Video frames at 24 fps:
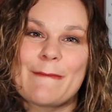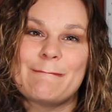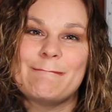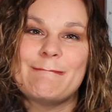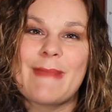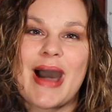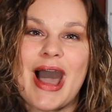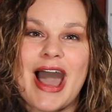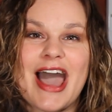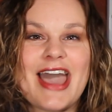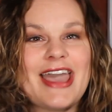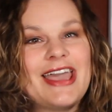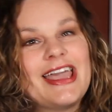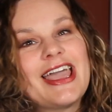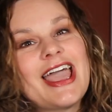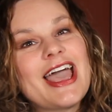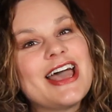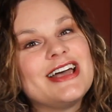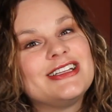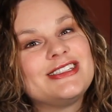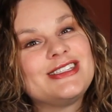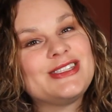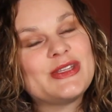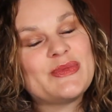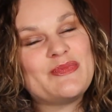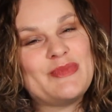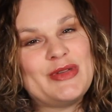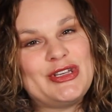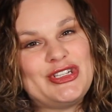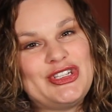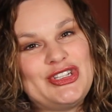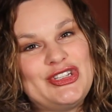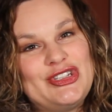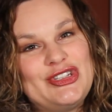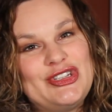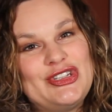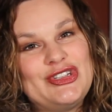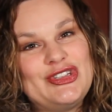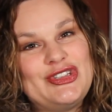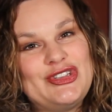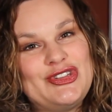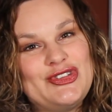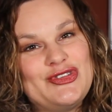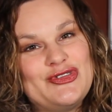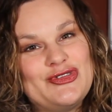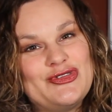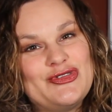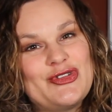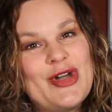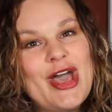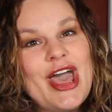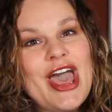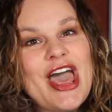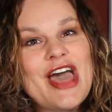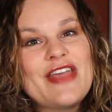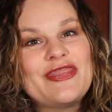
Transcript: my submission to